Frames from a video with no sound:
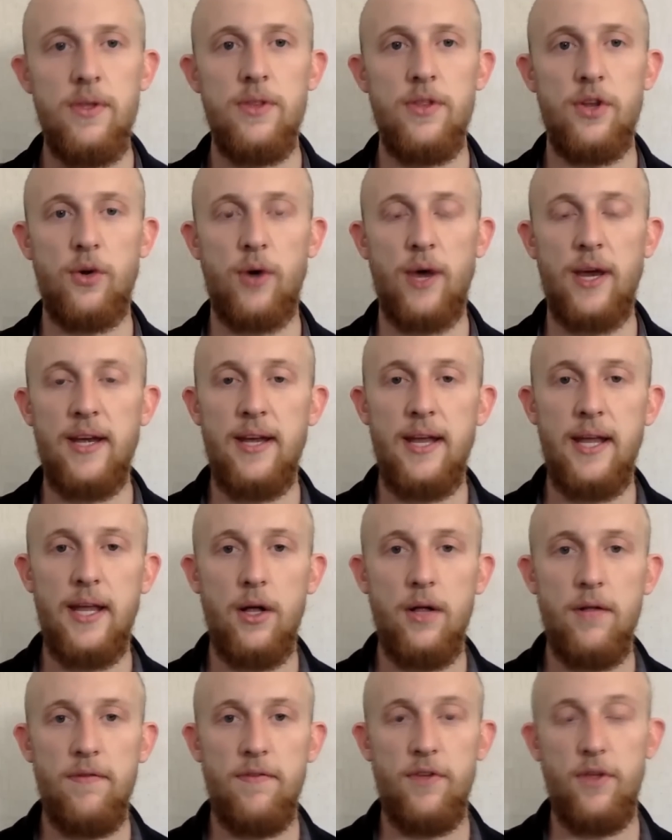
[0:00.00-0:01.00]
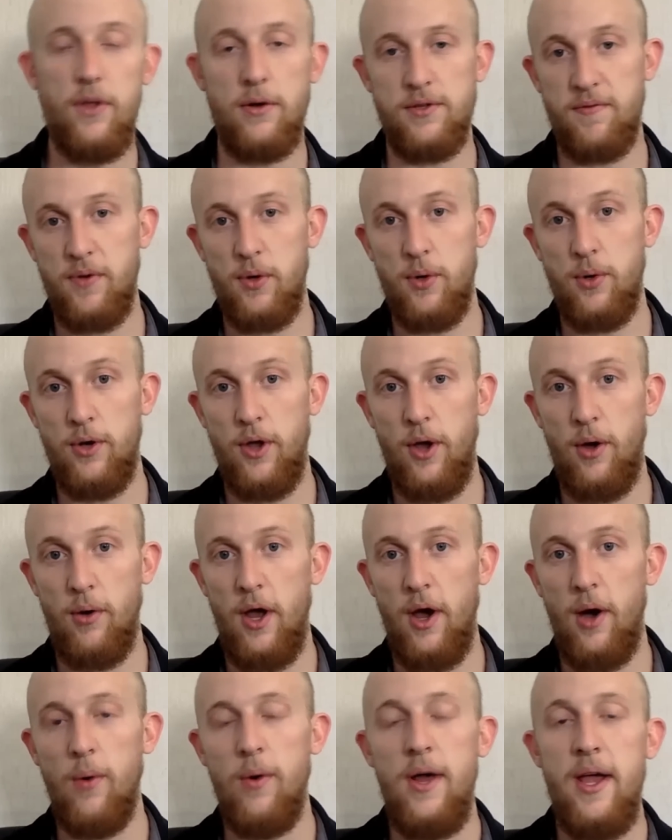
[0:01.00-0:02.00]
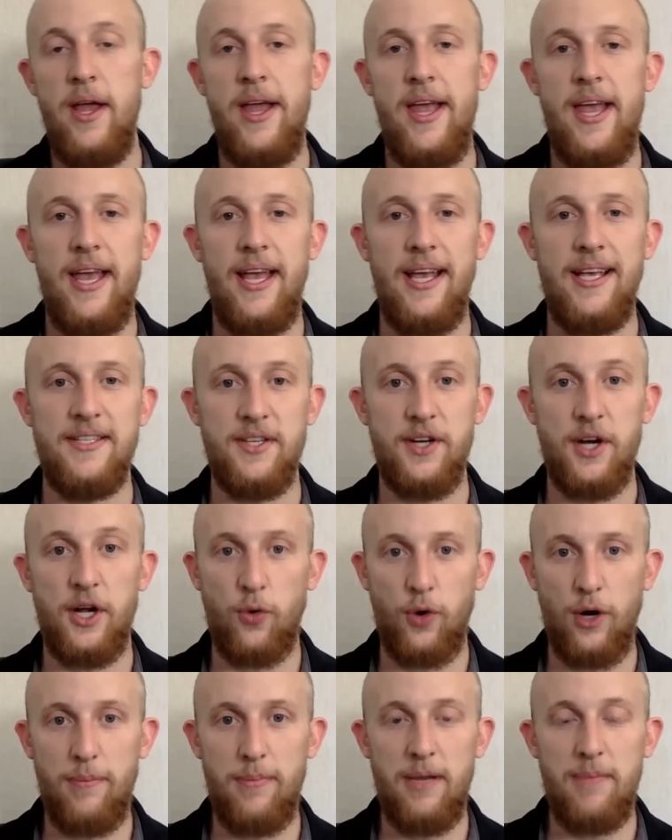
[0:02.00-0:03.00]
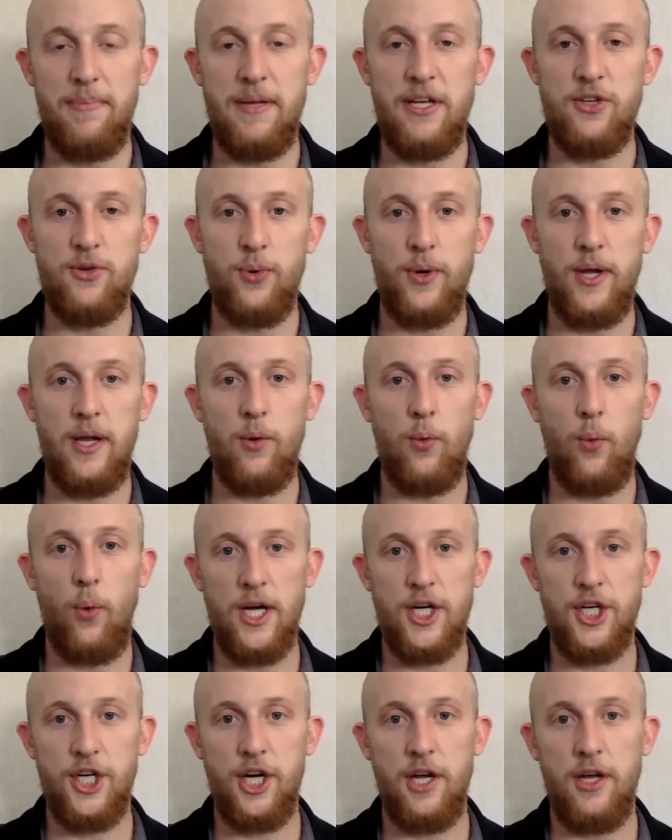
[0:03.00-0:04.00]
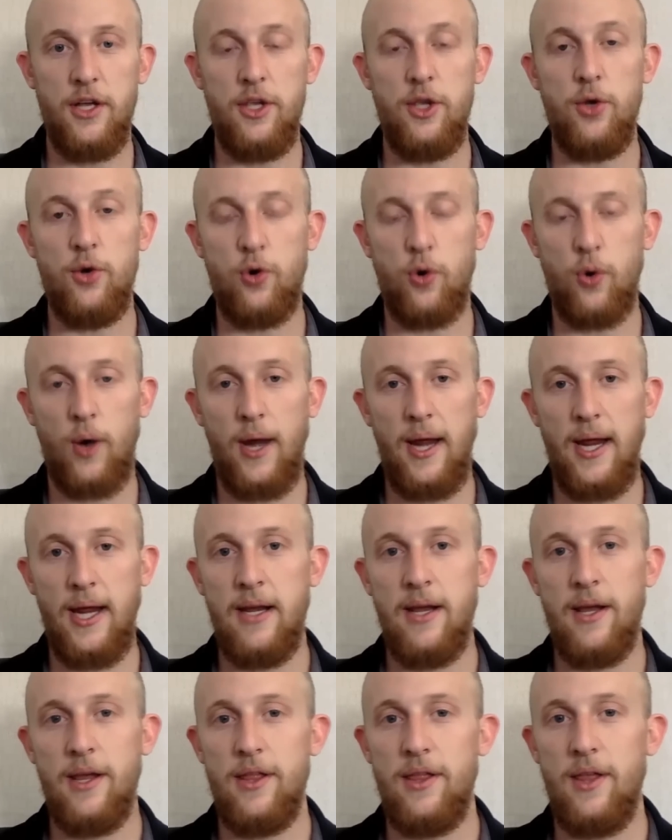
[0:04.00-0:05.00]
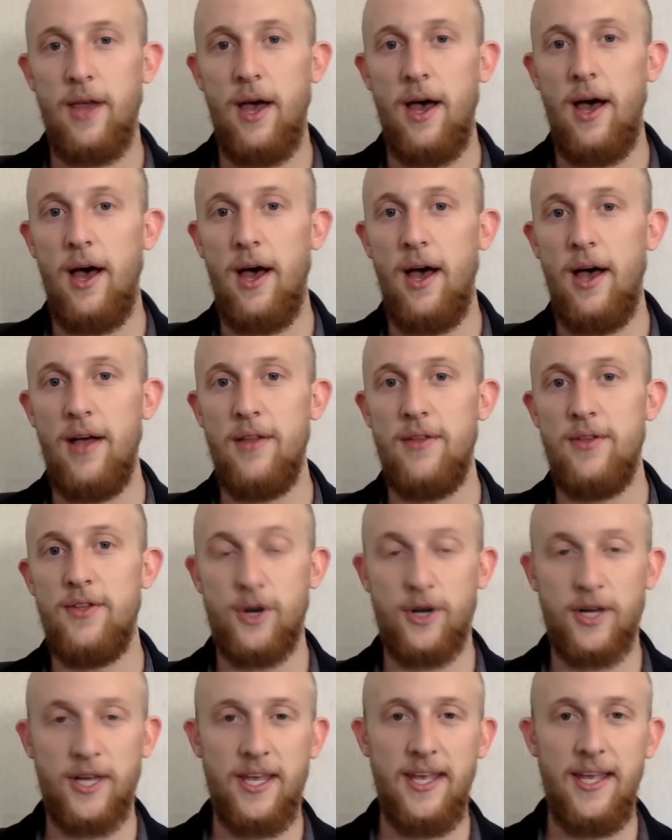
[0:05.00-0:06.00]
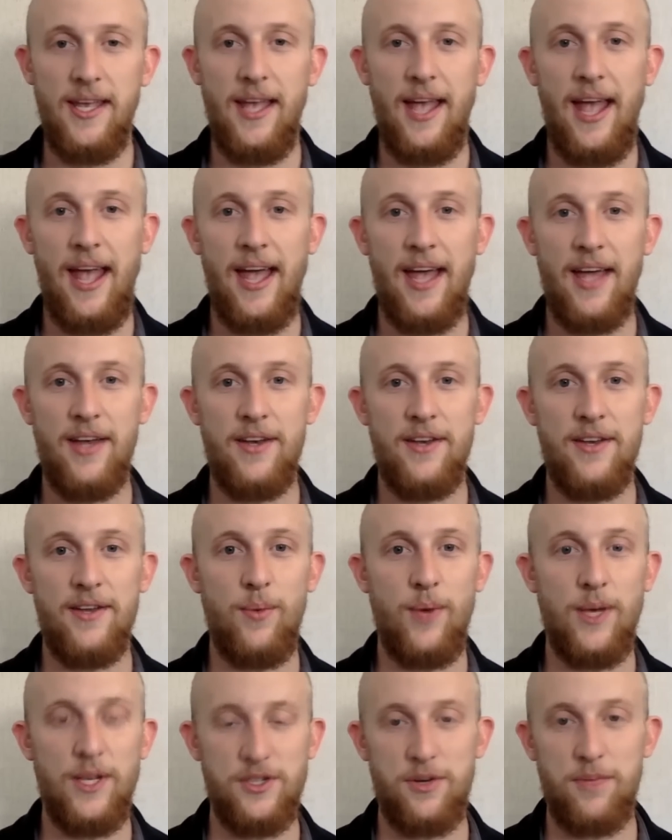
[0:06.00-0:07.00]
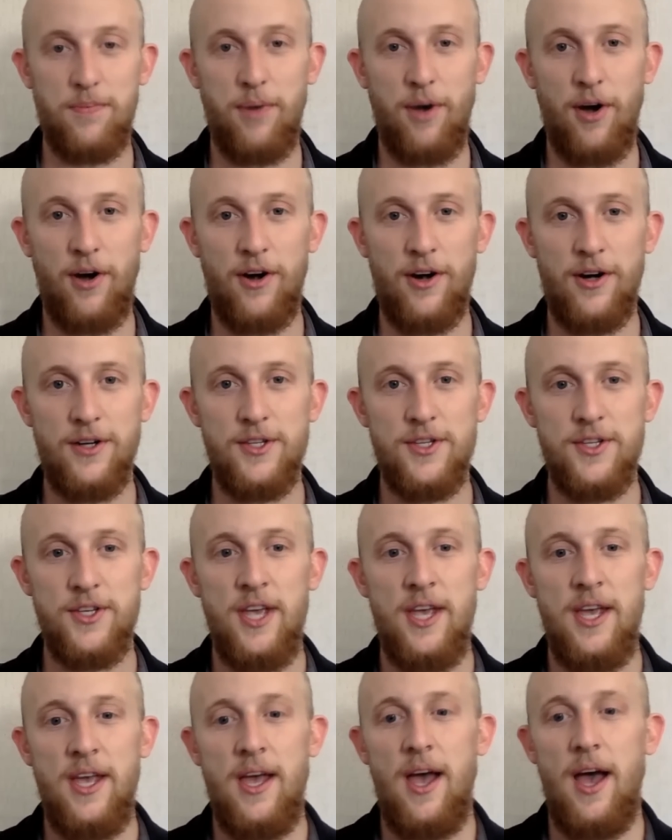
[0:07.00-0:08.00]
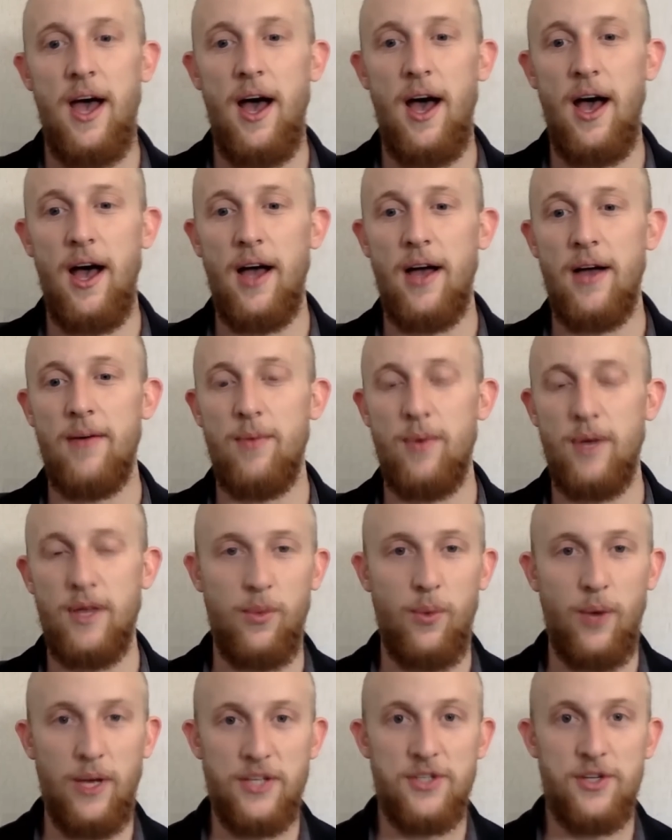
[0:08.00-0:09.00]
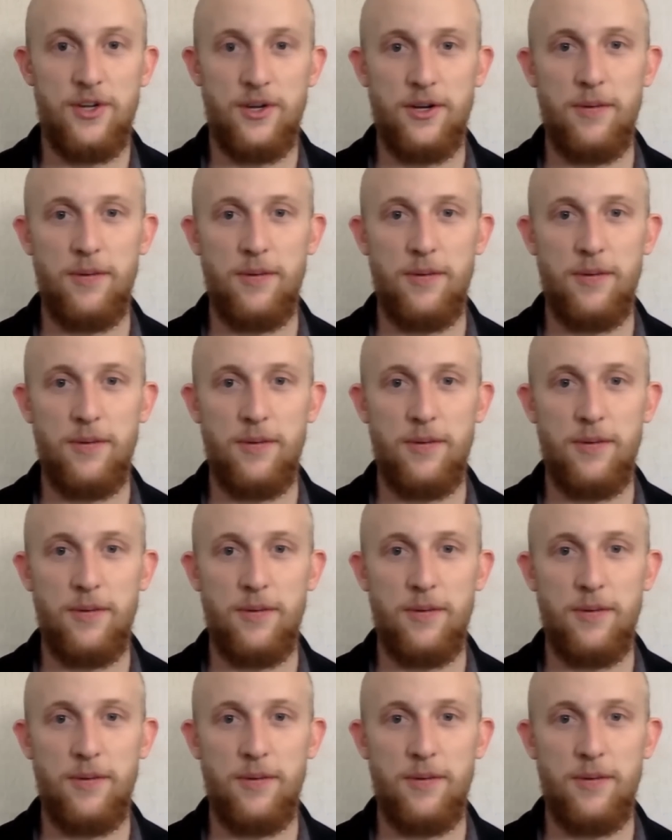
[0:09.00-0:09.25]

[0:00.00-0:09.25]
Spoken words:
The grain deal, for those of you who don't know, is an agreement between Russia, Ukraine, Turkey, and Western partners, the Western